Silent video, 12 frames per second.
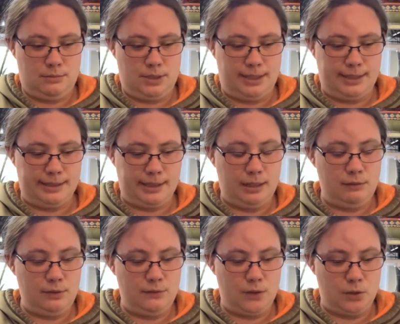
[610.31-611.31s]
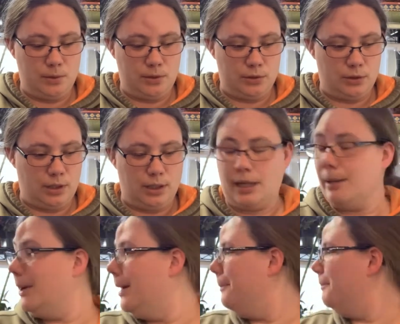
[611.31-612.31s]
He says, I don't even know what you're talking
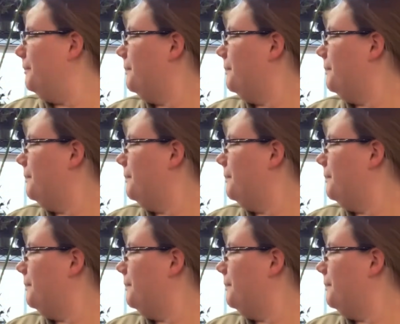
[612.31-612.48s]
about.